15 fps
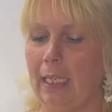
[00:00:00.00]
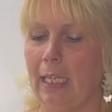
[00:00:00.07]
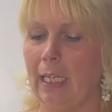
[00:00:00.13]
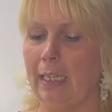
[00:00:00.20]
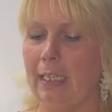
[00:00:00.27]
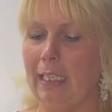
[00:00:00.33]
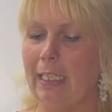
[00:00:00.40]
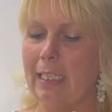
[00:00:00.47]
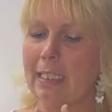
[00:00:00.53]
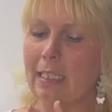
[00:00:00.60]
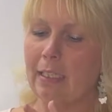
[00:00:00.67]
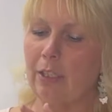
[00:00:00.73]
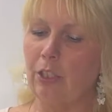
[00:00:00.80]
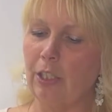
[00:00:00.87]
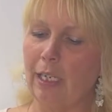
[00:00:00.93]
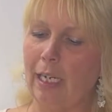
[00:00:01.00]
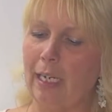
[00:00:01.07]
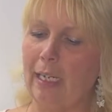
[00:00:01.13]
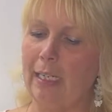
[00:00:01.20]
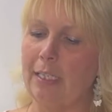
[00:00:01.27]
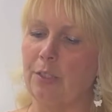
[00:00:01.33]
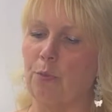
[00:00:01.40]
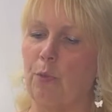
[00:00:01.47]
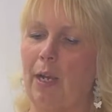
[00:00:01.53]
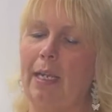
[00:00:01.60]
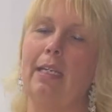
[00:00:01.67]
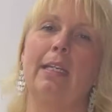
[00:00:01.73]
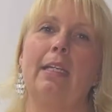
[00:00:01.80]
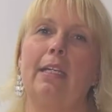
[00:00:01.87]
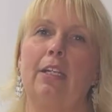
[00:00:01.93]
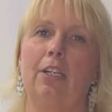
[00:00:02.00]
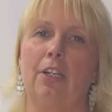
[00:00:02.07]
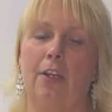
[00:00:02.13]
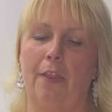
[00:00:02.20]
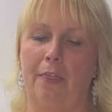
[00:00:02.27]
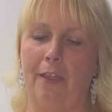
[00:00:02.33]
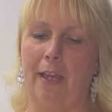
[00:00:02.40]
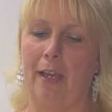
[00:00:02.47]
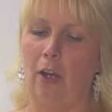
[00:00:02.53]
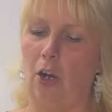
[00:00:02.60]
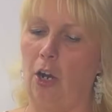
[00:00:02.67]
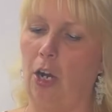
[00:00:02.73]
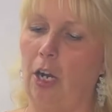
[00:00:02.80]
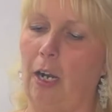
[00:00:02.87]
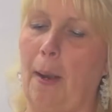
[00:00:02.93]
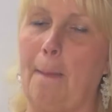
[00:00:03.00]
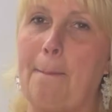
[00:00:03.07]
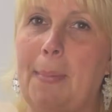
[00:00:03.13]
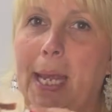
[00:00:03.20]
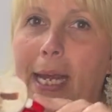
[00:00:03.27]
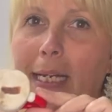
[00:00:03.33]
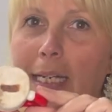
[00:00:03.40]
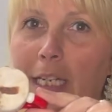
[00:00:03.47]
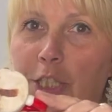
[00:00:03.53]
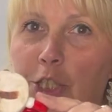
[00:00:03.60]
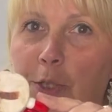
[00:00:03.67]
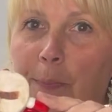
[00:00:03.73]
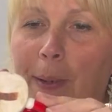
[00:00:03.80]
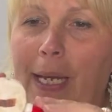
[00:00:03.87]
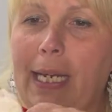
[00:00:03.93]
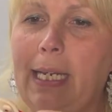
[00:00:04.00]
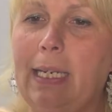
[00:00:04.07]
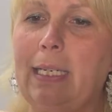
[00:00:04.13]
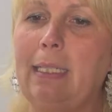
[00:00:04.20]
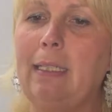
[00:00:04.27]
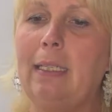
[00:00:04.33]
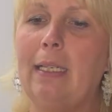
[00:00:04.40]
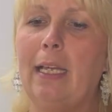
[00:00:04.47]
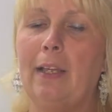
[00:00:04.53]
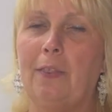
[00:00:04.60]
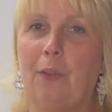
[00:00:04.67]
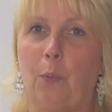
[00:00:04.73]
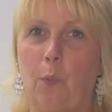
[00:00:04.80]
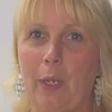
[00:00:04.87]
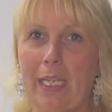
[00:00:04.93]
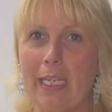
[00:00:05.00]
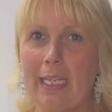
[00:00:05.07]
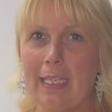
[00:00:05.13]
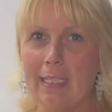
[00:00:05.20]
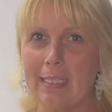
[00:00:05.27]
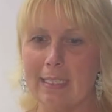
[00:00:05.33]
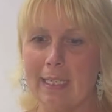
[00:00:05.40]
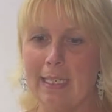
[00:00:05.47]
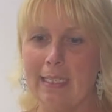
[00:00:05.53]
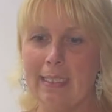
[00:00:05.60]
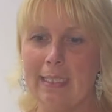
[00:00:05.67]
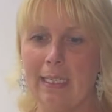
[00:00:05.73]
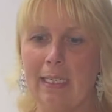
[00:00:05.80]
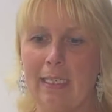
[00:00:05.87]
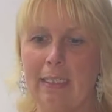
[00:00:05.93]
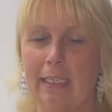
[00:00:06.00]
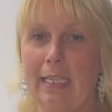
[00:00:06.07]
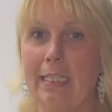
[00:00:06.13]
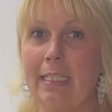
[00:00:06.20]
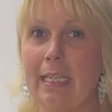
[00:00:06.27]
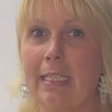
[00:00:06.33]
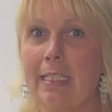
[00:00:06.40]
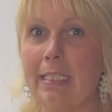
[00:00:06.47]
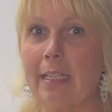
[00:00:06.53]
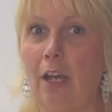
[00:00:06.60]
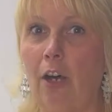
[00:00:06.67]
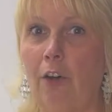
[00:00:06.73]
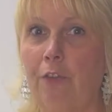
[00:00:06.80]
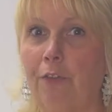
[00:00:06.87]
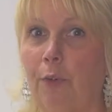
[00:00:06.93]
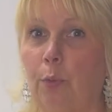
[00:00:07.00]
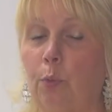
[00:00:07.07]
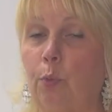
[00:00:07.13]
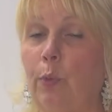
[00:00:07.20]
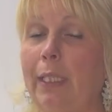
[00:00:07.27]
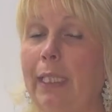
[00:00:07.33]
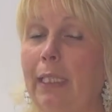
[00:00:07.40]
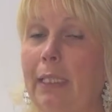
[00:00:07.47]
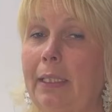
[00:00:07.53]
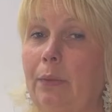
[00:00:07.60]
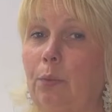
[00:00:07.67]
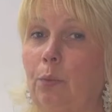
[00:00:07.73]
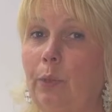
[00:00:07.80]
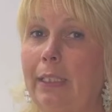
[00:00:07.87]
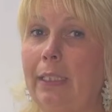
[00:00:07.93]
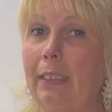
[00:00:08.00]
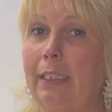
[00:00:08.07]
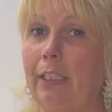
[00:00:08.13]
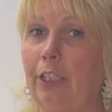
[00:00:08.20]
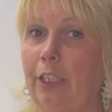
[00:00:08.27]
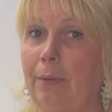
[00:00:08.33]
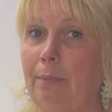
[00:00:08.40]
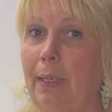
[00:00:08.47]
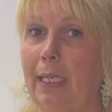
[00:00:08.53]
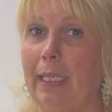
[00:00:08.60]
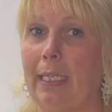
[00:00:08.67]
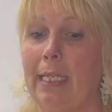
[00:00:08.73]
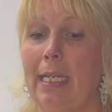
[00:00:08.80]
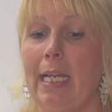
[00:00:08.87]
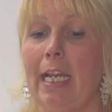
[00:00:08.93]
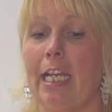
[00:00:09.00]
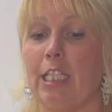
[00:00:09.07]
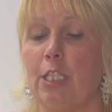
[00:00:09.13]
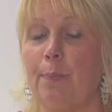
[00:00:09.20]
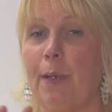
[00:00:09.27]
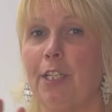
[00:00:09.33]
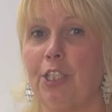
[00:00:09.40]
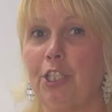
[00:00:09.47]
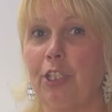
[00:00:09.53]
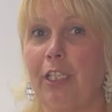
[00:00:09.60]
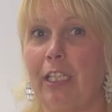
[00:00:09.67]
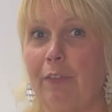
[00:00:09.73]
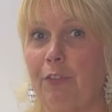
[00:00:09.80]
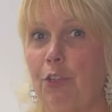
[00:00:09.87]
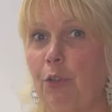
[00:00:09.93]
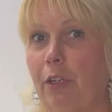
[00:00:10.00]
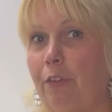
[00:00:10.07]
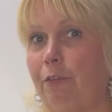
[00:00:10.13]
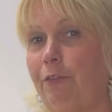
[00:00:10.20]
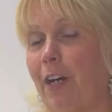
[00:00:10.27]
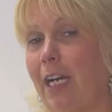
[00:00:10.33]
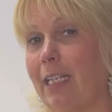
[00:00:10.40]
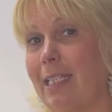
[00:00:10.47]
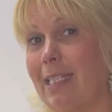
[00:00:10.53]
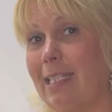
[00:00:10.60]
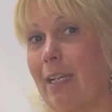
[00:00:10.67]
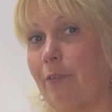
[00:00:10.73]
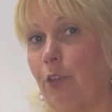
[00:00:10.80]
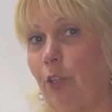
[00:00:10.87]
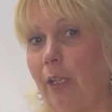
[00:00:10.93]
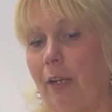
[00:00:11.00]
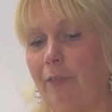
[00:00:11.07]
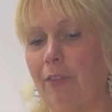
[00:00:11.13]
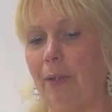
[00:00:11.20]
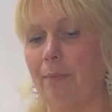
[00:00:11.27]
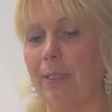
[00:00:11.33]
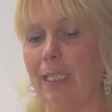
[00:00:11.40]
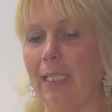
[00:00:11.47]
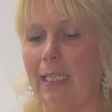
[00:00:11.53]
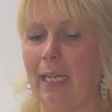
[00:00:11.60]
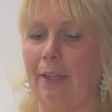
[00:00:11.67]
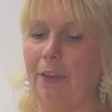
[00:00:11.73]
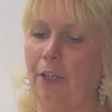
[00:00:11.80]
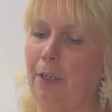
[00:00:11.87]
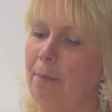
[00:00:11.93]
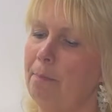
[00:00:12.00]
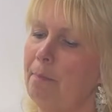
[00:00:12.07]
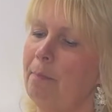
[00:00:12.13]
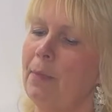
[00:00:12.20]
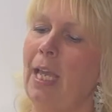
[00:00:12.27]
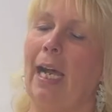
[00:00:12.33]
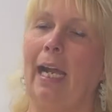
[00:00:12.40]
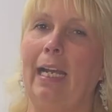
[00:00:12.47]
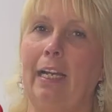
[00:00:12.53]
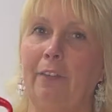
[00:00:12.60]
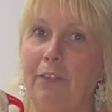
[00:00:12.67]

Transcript: These little guys right here that are made in Japan, the Winking Santa, these can sell for really, really good money, especially if you can find several of them together. I have